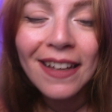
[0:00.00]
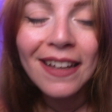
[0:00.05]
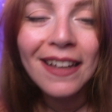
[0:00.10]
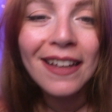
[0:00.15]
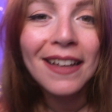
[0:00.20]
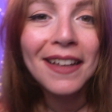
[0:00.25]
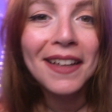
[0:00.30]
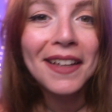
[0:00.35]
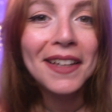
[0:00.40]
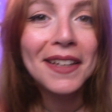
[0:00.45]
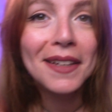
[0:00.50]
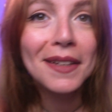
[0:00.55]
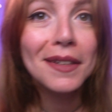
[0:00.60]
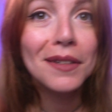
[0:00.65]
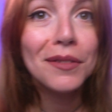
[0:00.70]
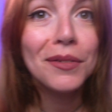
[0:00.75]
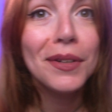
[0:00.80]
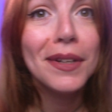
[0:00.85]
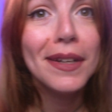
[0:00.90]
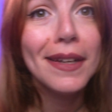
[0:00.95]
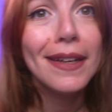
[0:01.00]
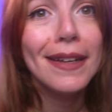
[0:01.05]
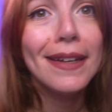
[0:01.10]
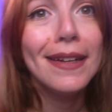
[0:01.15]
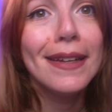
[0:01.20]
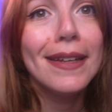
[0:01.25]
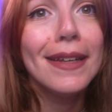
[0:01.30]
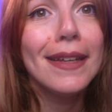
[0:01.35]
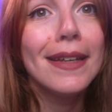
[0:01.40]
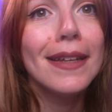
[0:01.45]

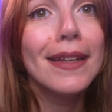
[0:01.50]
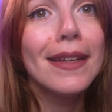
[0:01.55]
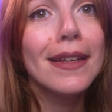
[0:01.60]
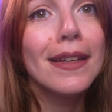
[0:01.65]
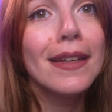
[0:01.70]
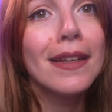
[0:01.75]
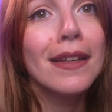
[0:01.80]
Nobody speaks.